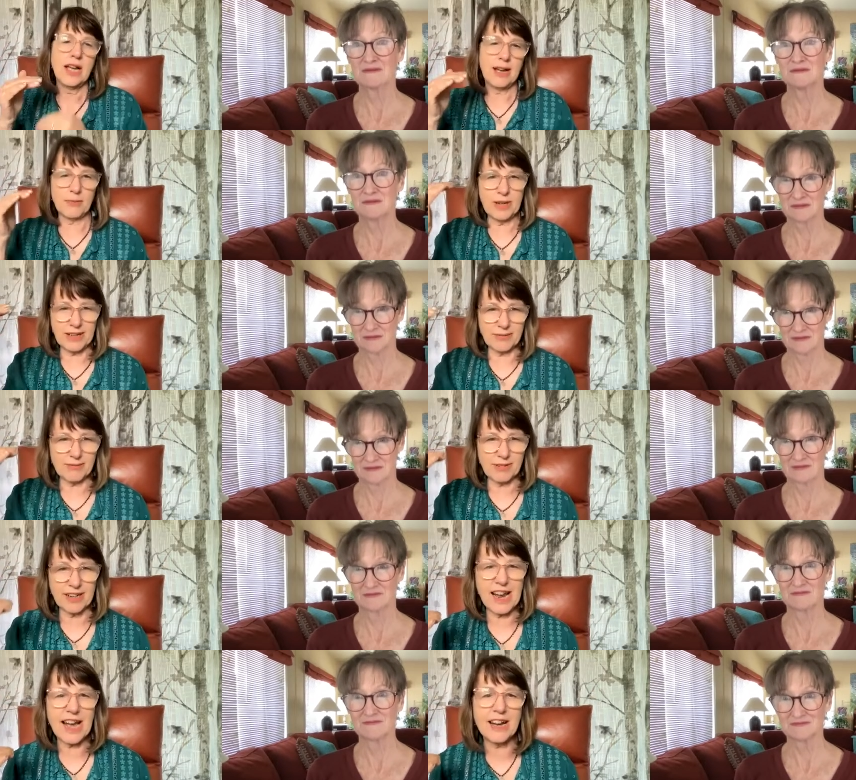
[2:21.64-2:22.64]
Speaker 1: we get
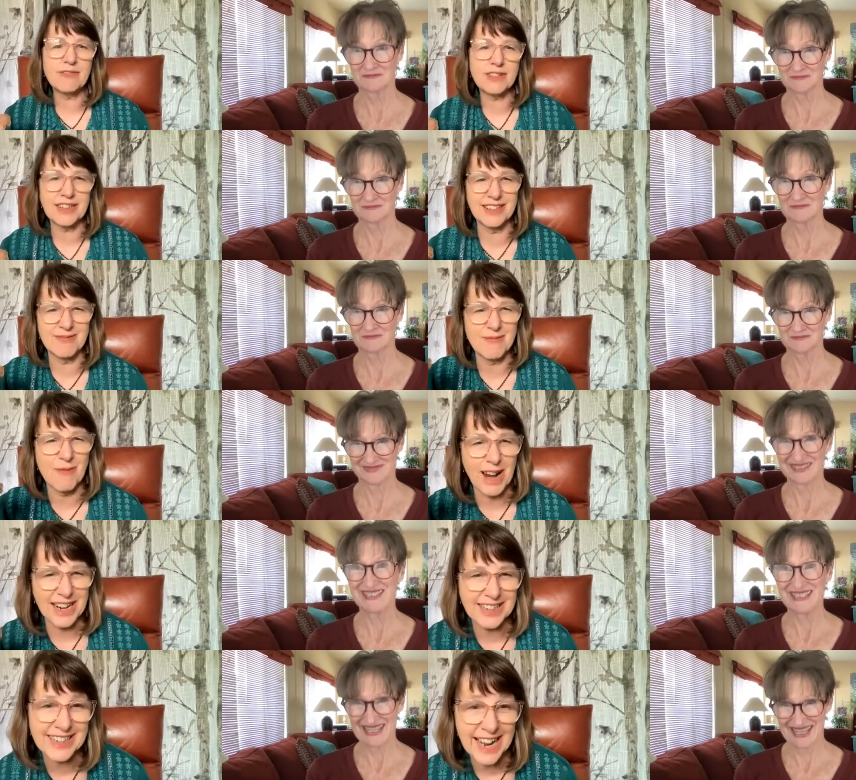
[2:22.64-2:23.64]
very heavy and
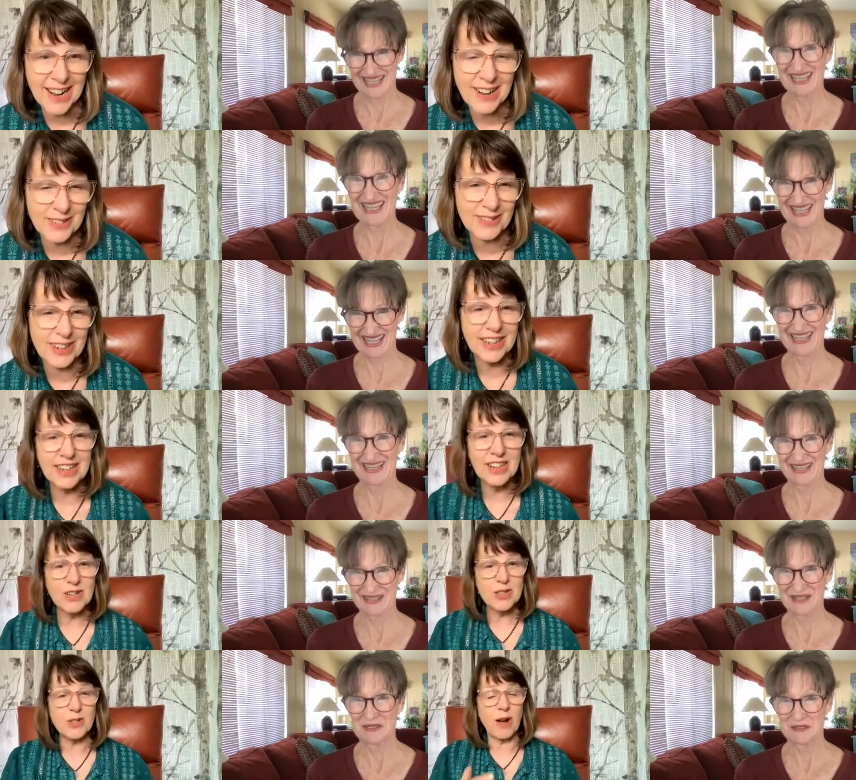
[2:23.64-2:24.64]
weighed down.
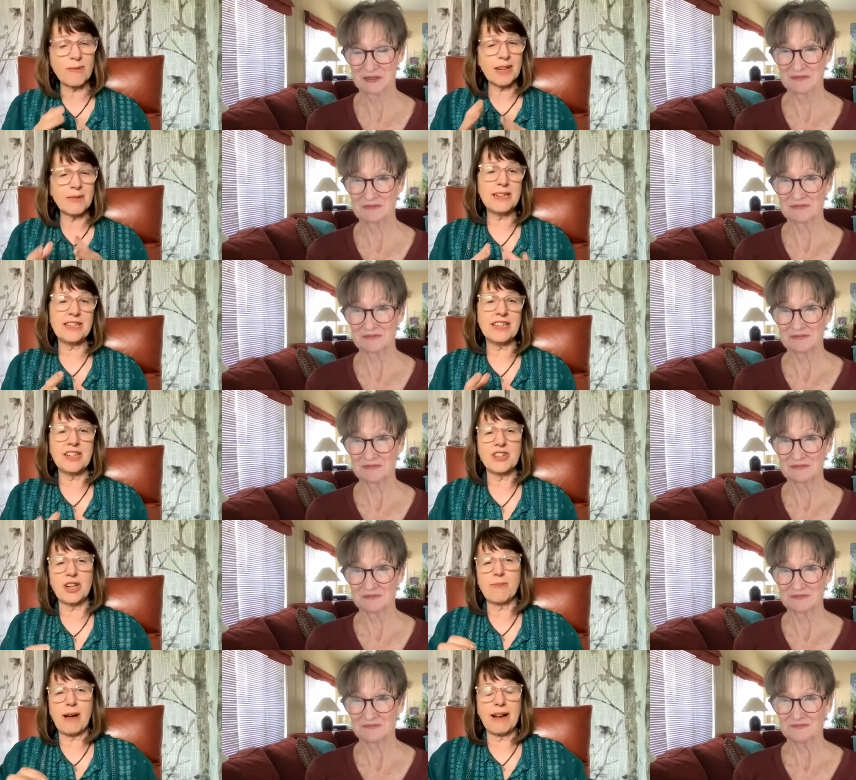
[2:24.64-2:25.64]
So I'm going to be
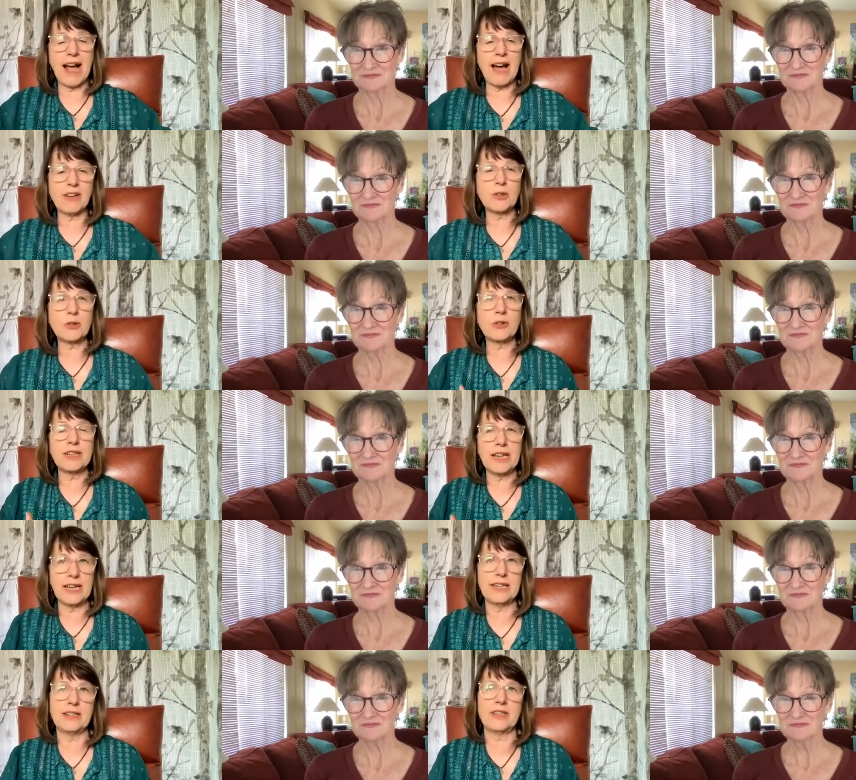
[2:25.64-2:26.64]
teaching about how to
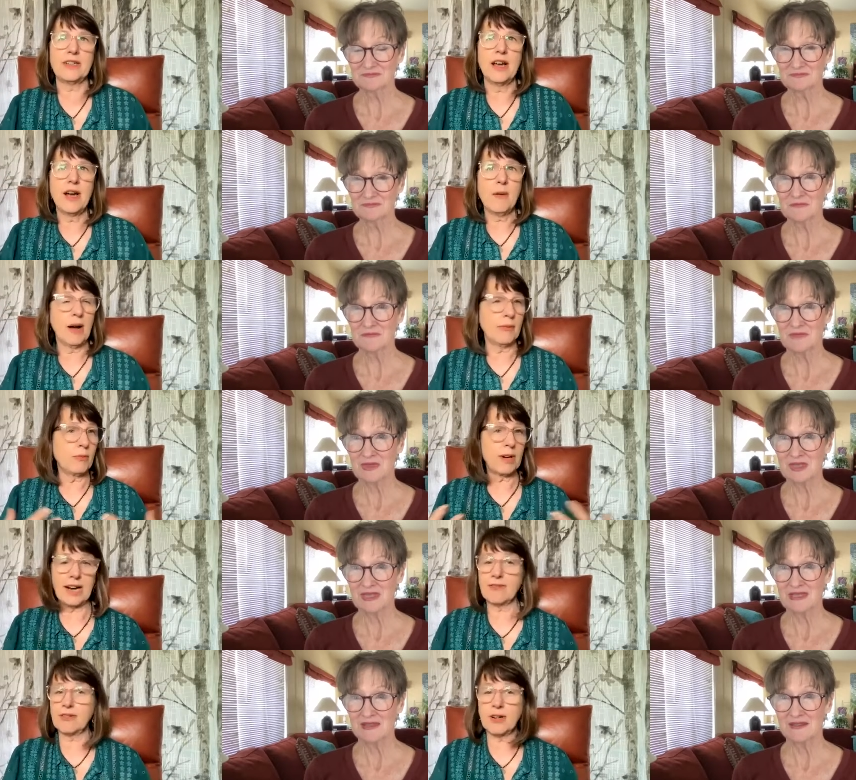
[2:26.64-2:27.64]
create a
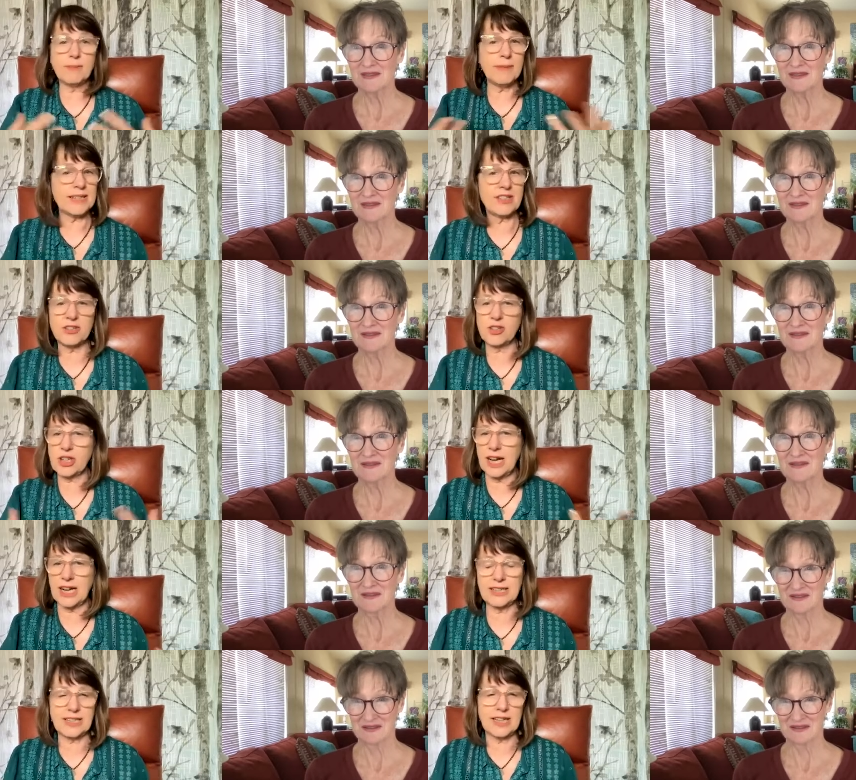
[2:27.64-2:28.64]
message,
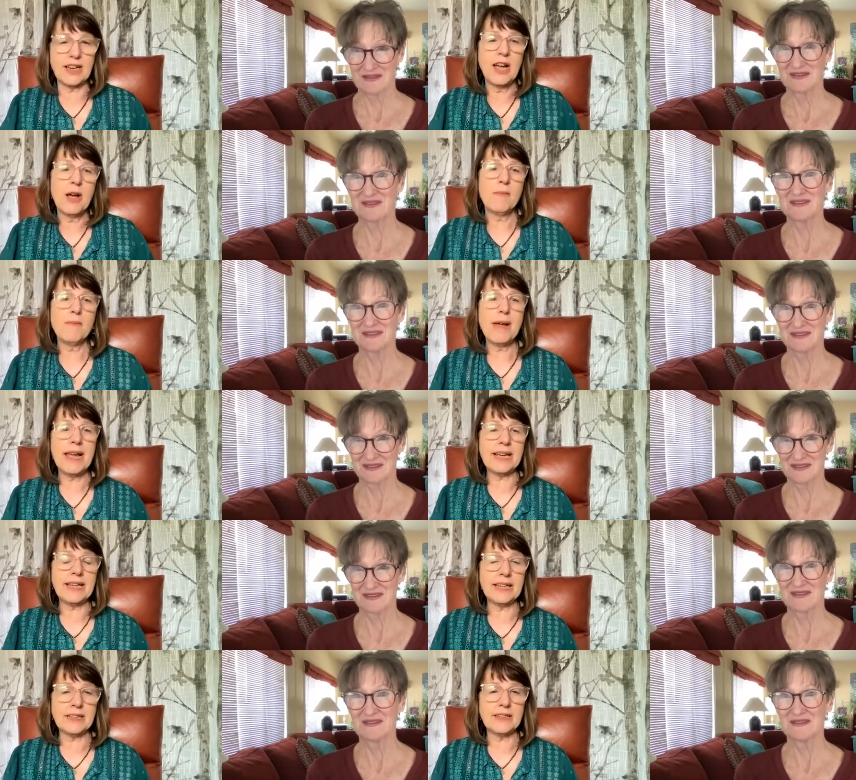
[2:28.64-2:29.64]
content,
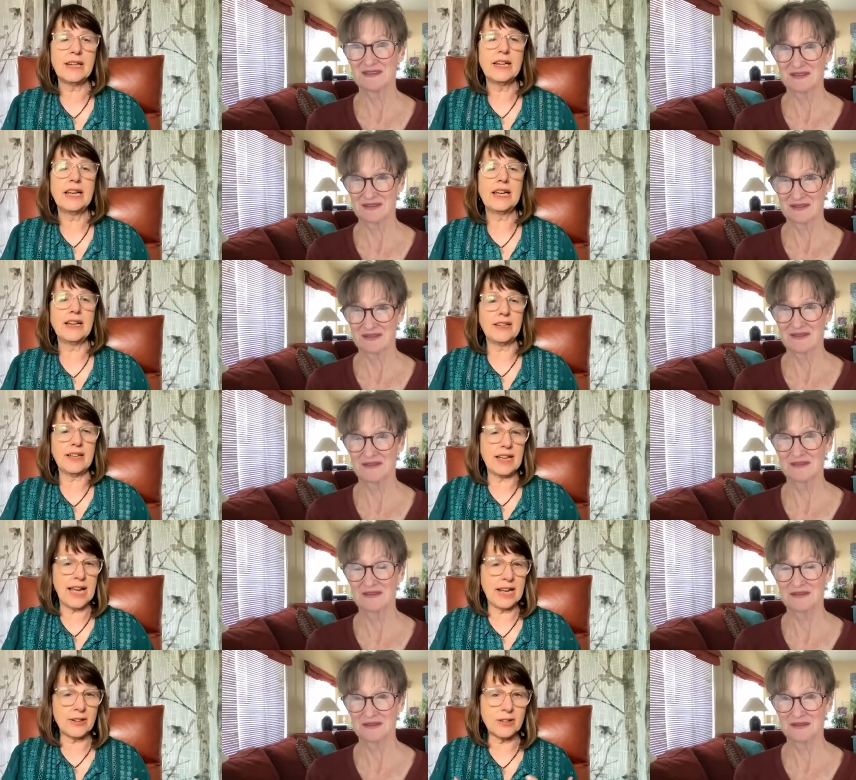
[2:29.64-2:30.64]
make it
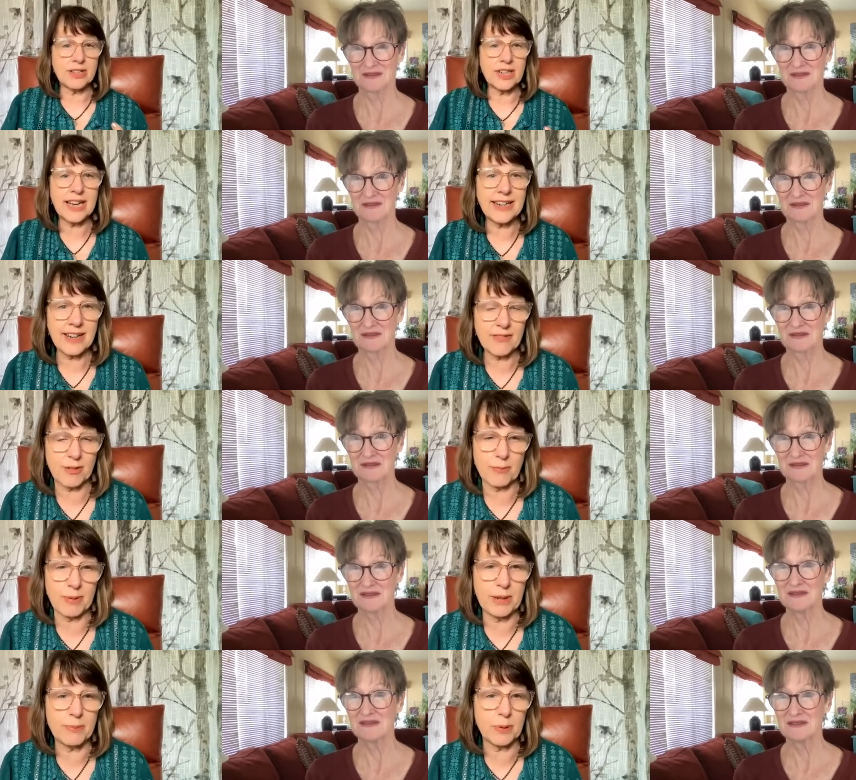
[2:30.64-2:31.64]
entertaining for
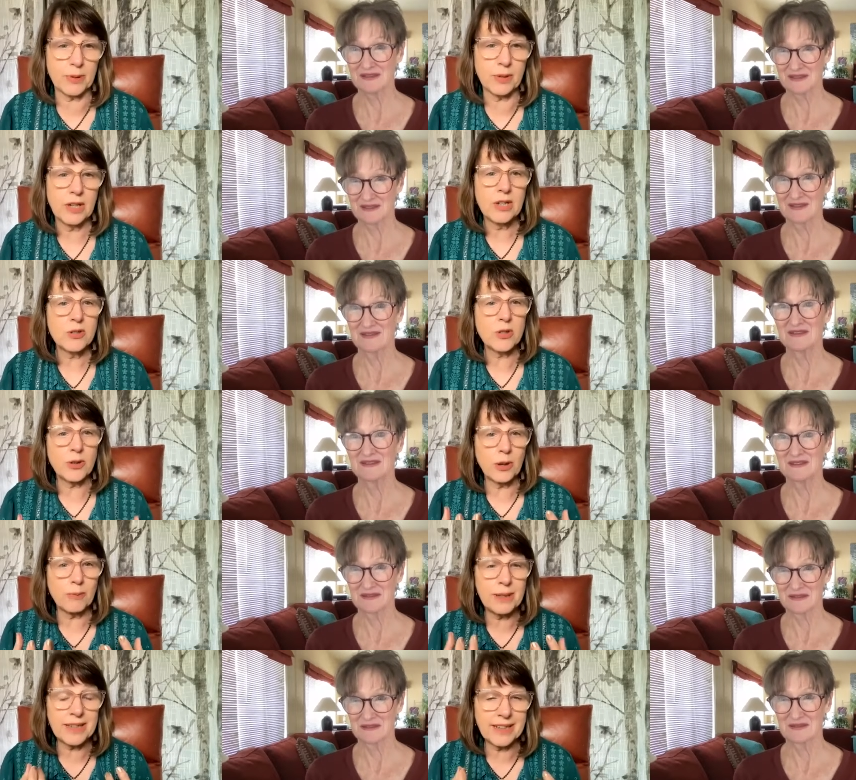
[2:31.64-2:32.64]
people so
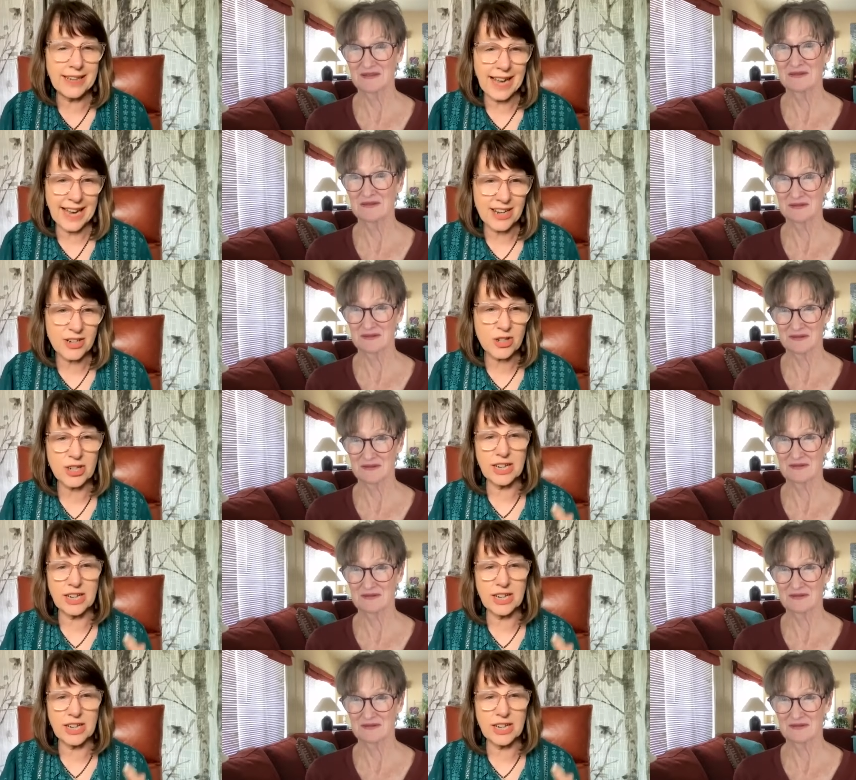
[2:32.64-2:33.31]
they'll be engaged.